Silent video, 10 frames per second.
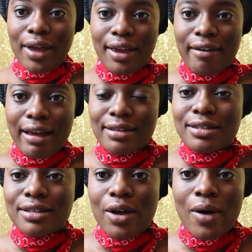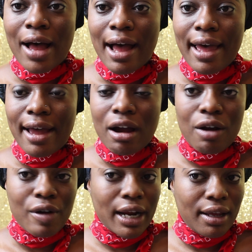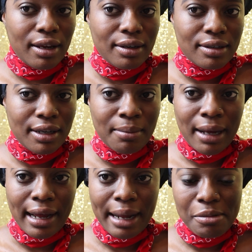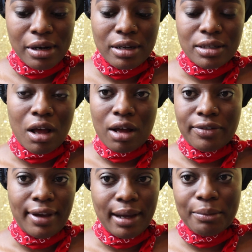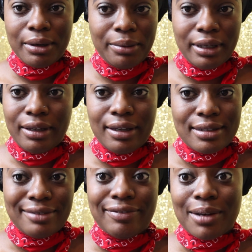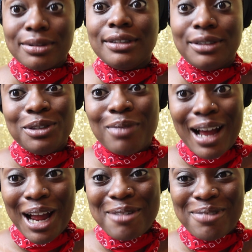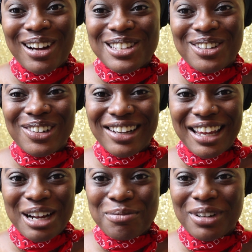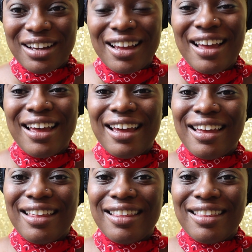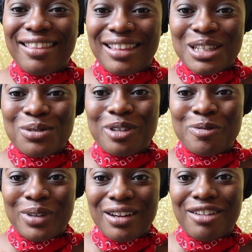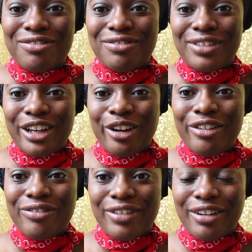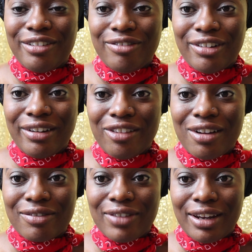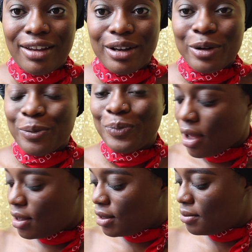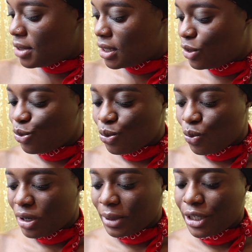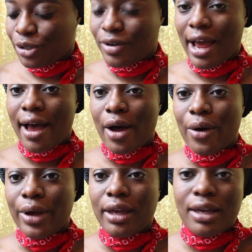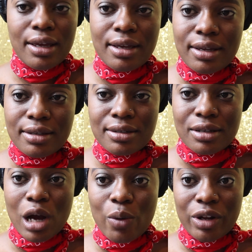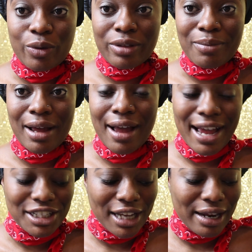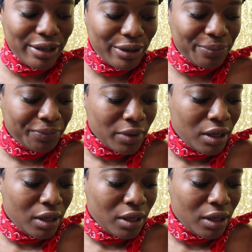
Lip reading: Okay you guys, so I already did my eyebrows off camera because if I was to do my eyebrows on camera, this would have been a very long video. What I'm gonna do now is go in with my eyeshadow,